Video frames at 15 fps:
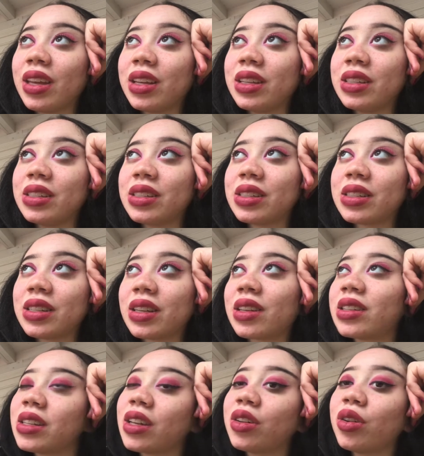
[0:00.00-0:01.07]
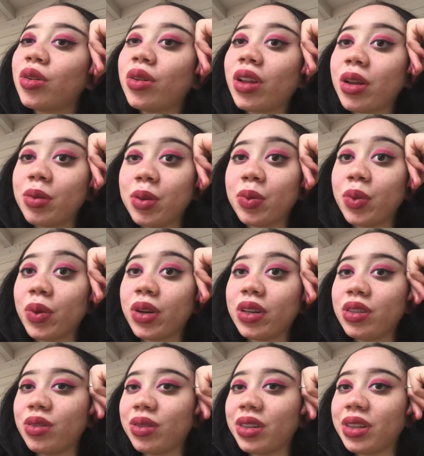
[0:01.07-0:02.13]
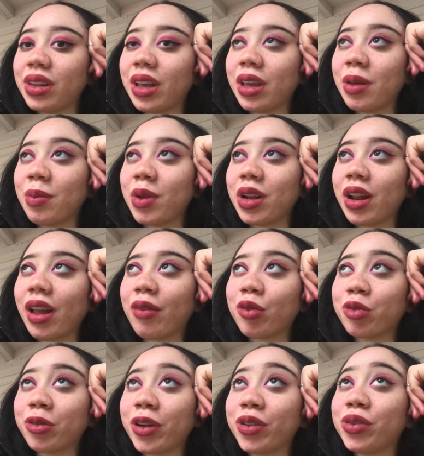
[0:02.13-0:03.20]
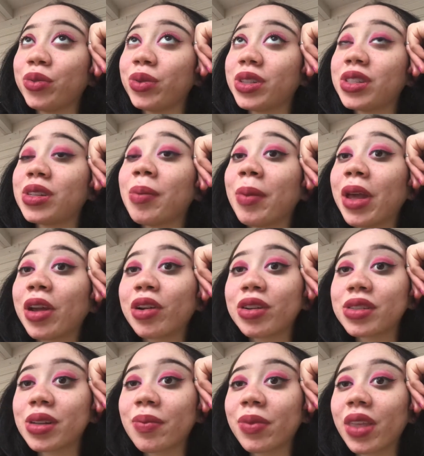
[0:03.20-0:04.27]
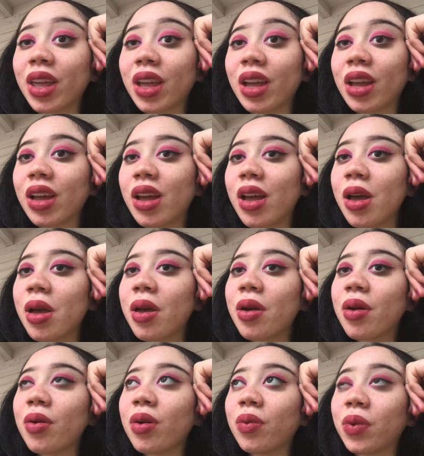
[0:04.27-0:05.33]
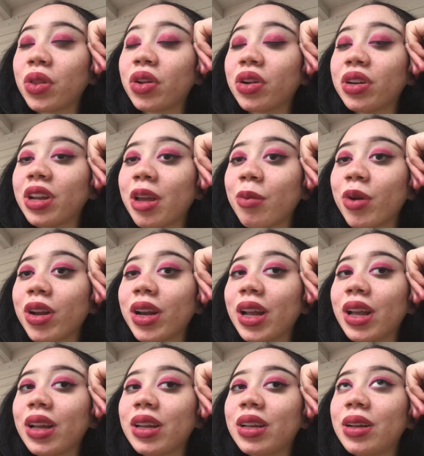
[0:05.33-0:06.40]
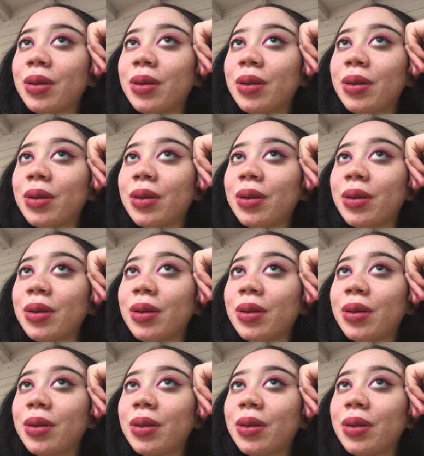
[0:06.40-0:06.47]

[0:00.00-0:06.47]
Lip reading: is, because I know a lot of people want to know the name, and I have a friend who wants to make her something with her name on it.